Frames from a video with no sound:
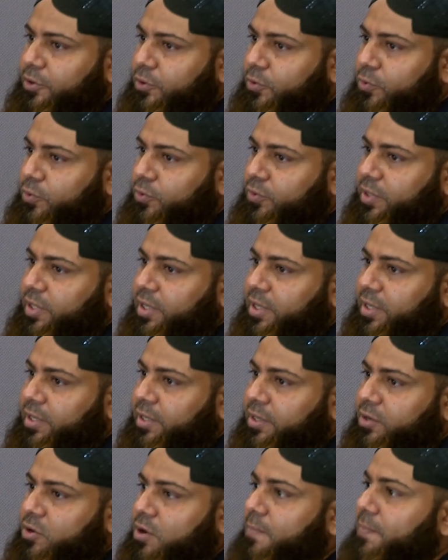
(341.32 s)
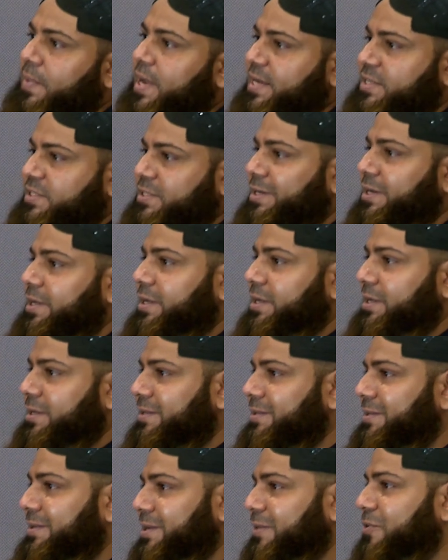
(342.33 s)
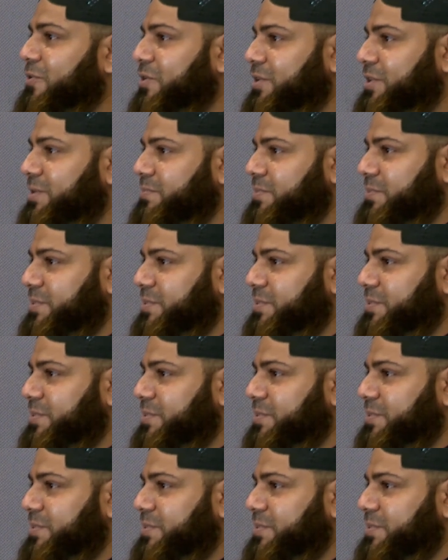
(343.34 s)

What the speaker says: know the complexity algorithm.